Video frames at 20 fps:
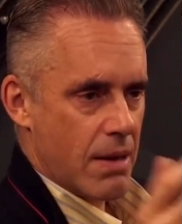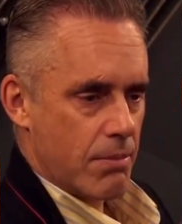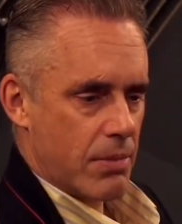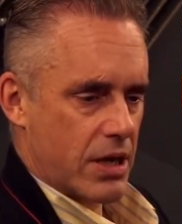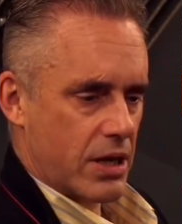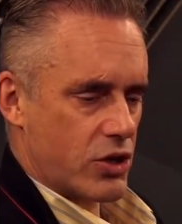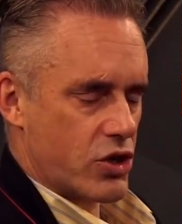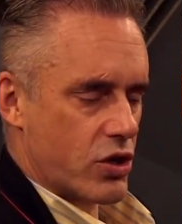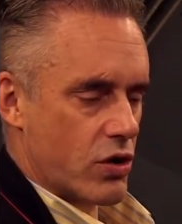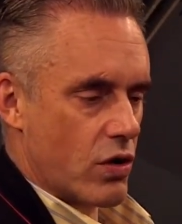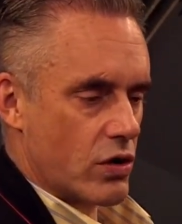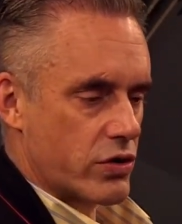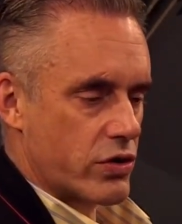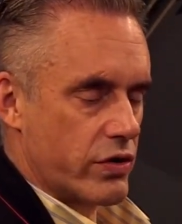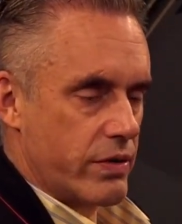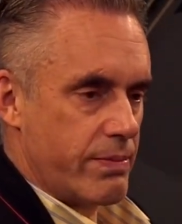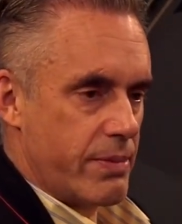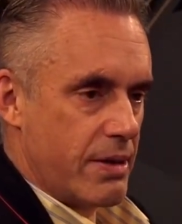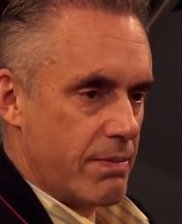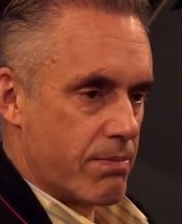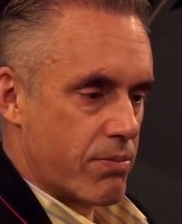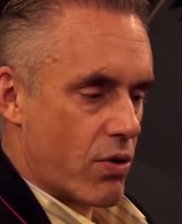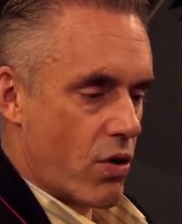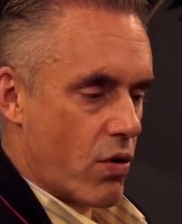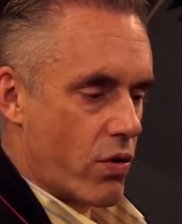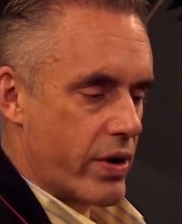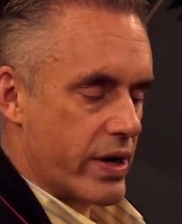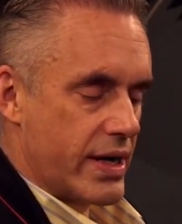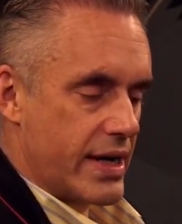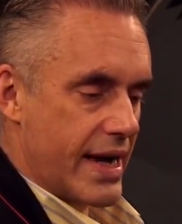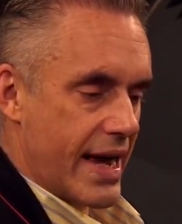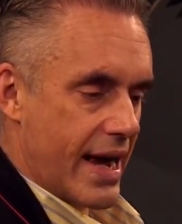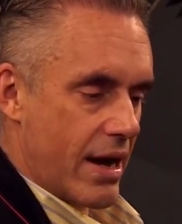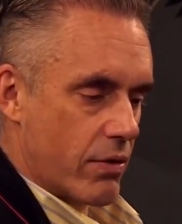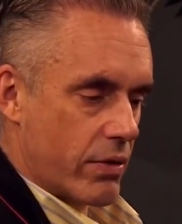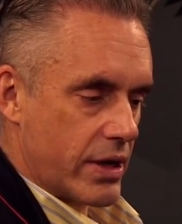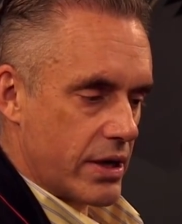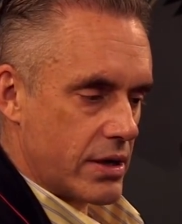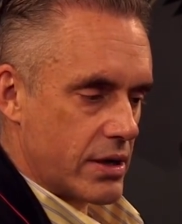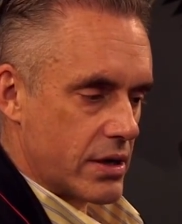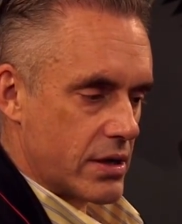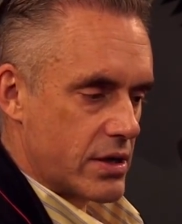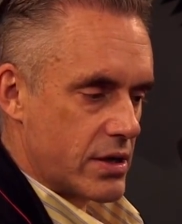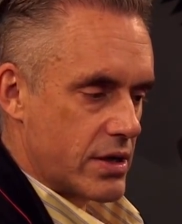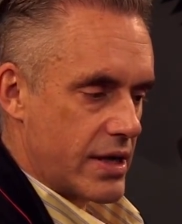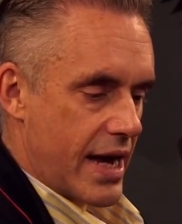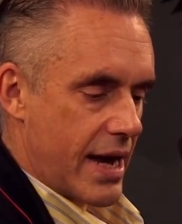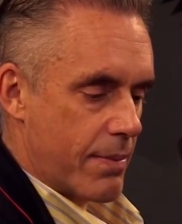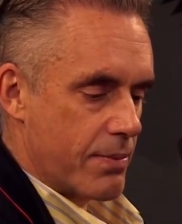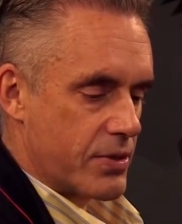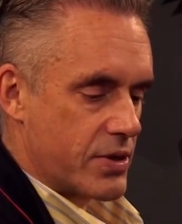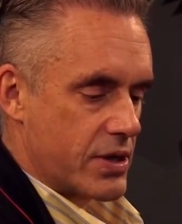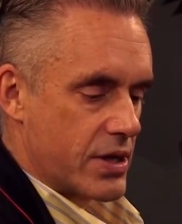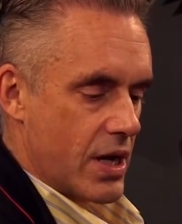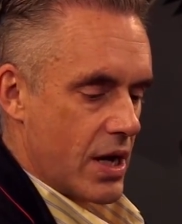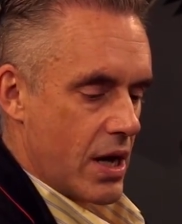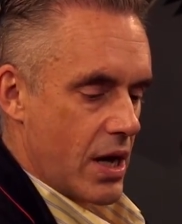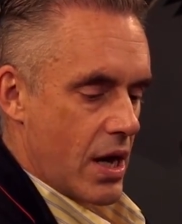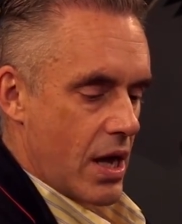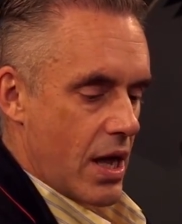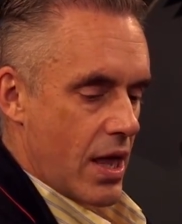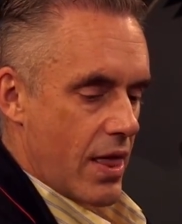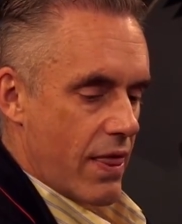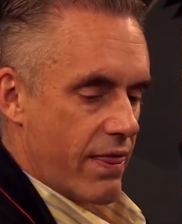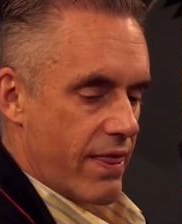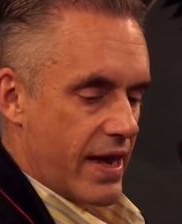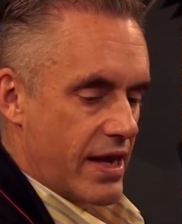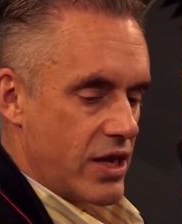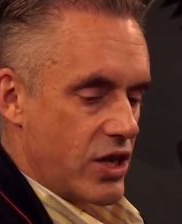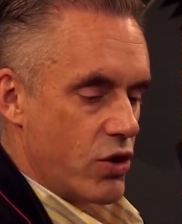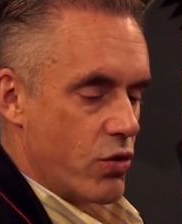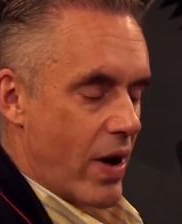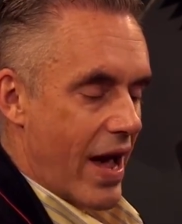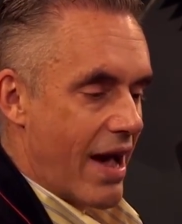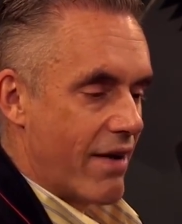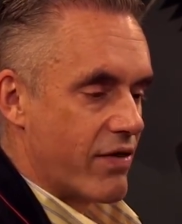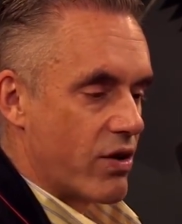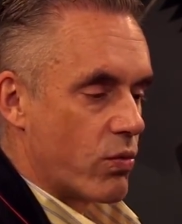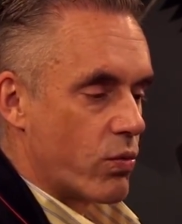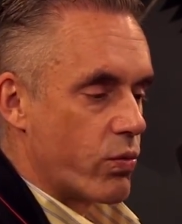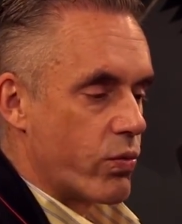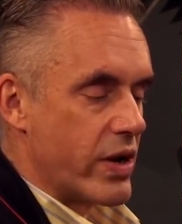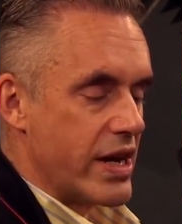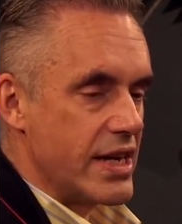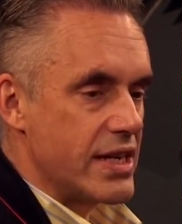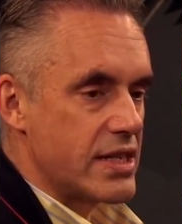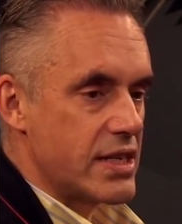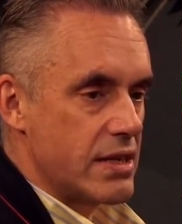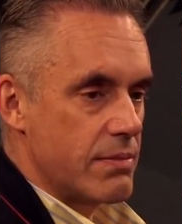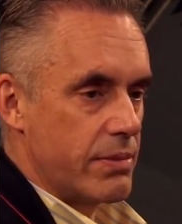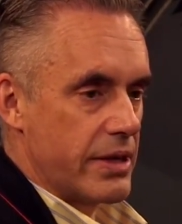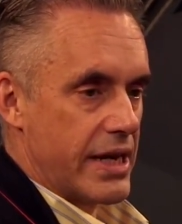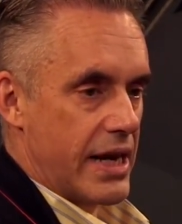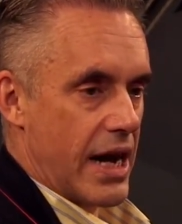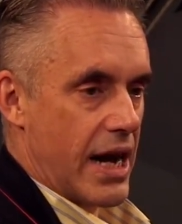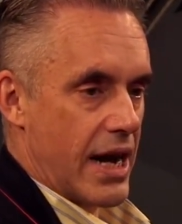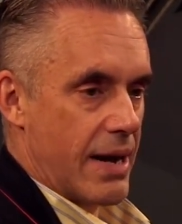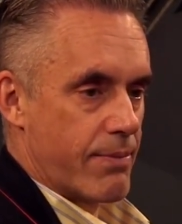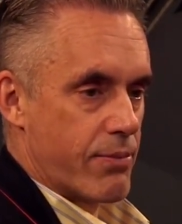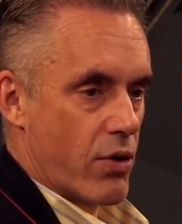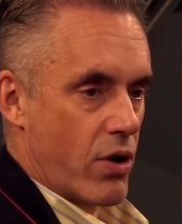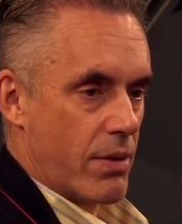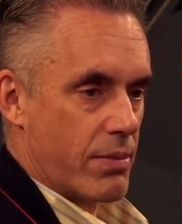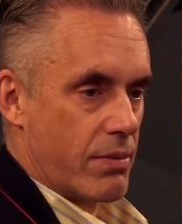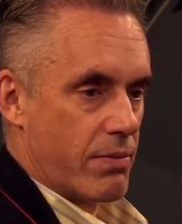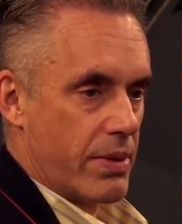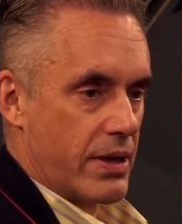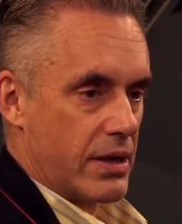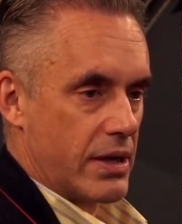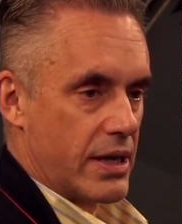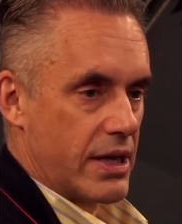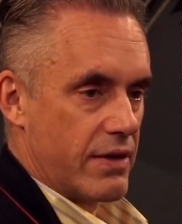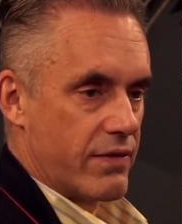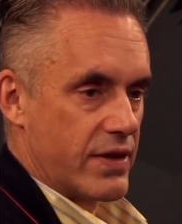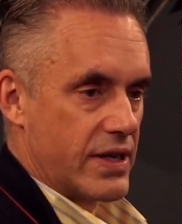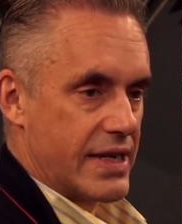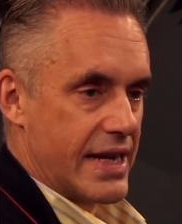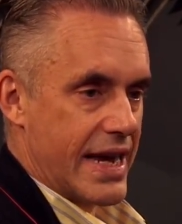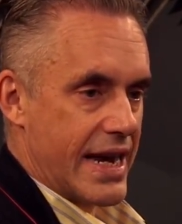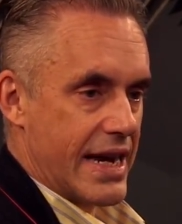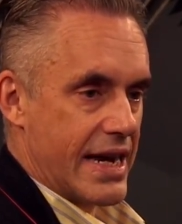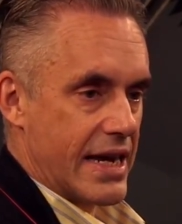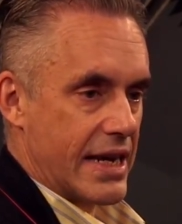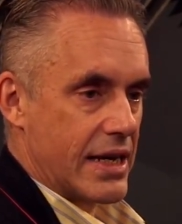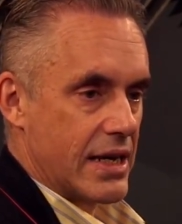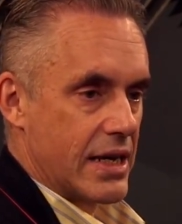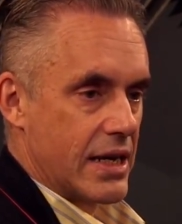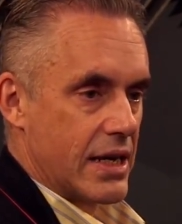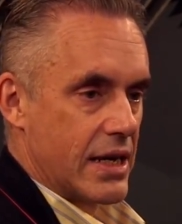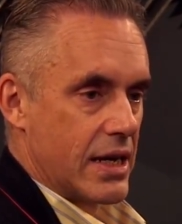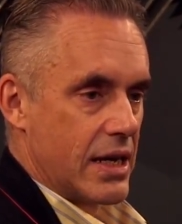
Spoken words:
But it should also be broken down into steps that you have a reasonably high probability of attaining.